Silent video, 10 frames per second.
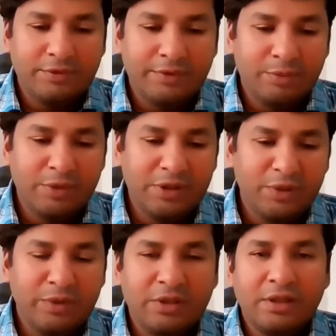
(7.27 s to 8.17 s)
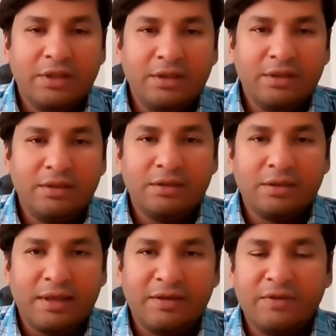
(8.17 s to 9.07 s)
We will begin with any
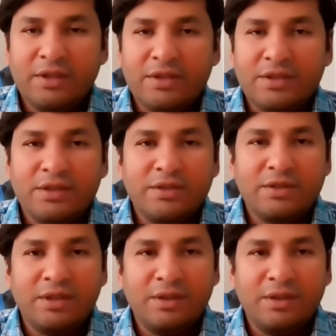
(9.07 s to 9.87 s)
clarifications,